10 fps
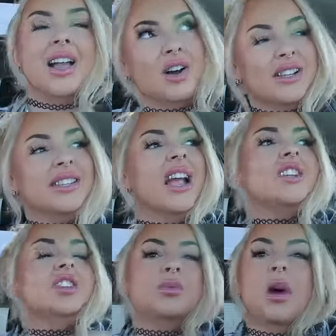I
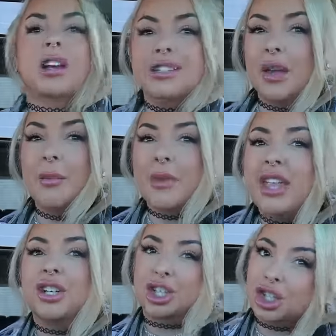just wanted to
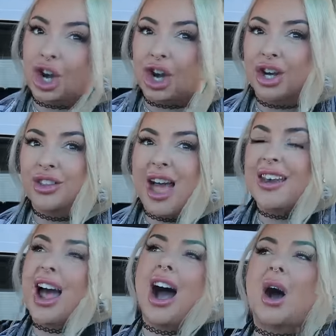make sure
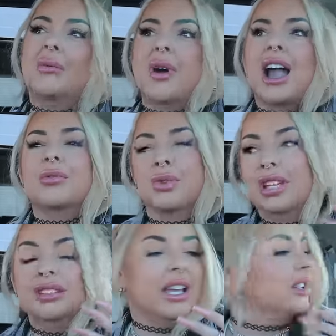that I
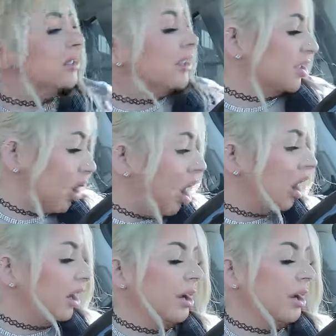really liked this car.